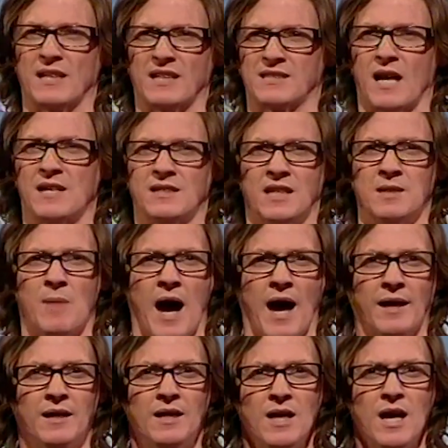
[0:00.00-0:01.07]
and exciting than
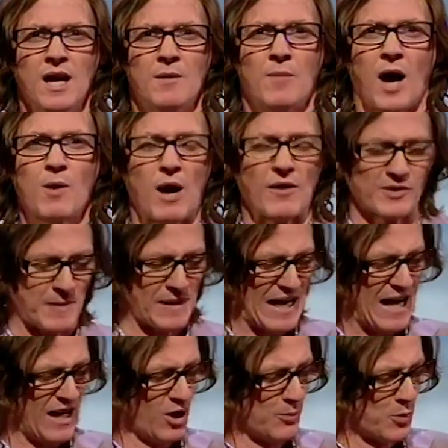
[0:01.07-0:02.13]
mine? My wife has done
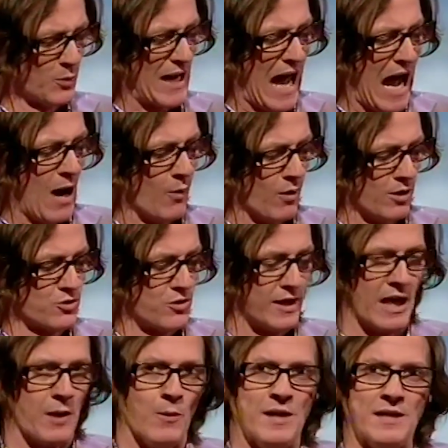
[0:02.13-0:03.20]
anything up to an hour trying to
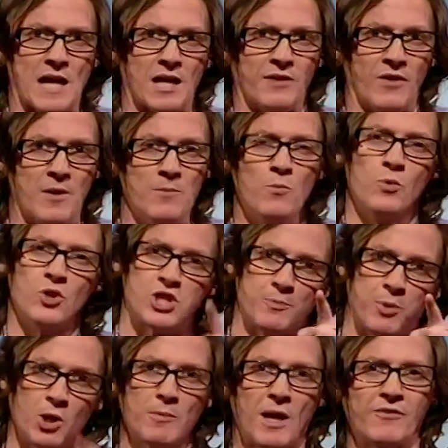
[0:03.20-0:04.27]
get wind out of him. Will she
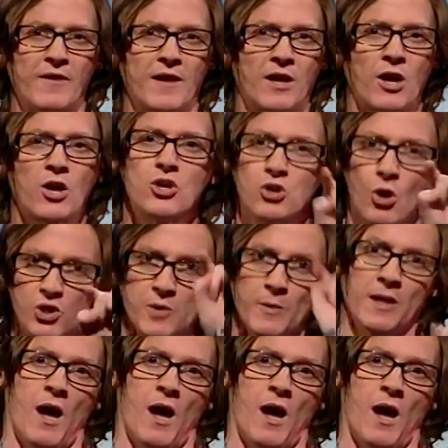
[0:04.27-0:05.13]
pull my finger? No, she will